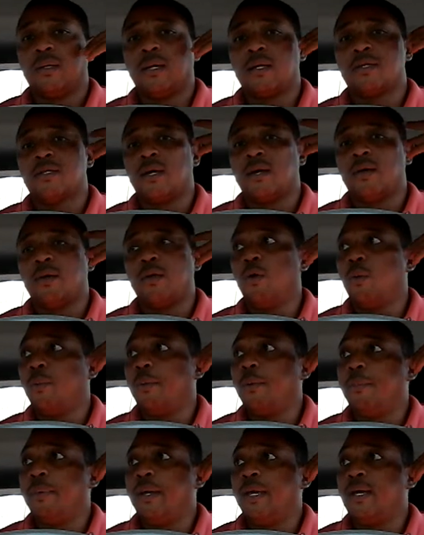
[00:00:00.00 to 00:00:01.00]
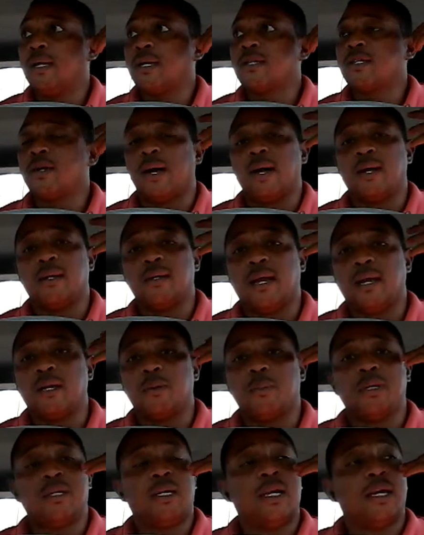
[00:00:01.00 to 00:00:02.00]
That's how human being, that's how the
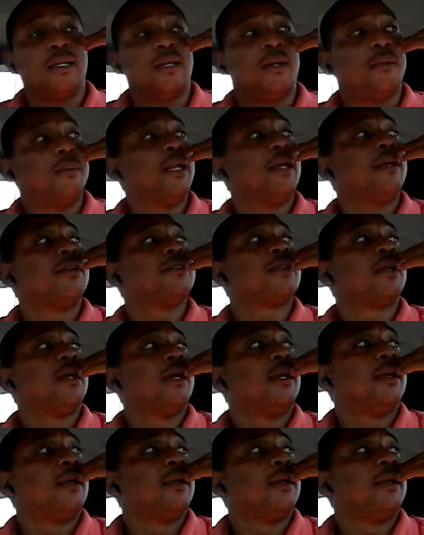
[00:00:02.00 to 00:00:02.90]
animal kingdom lives.